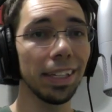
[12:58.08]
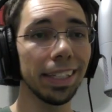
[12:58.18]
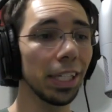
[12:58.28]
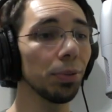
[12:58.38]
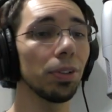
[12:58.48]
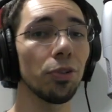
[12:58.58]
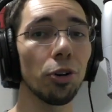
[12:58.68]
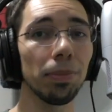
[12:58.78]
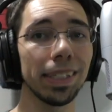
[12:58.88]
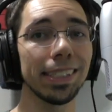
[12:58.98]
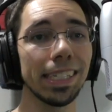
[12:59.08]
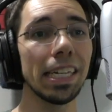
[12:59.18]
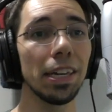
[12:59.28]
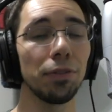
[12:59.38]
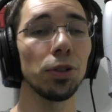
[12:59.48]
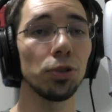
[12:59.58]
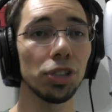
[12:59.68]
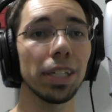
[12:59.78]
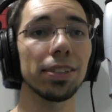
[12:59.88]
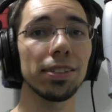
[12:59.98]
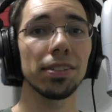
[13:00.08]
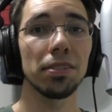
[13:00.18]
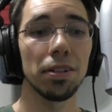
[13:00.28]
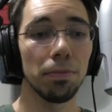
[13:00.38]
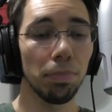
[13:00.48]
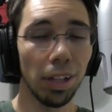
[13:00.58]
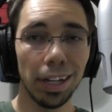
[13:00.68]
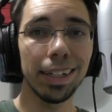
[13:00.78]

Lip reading: that you would normally see if you just plugged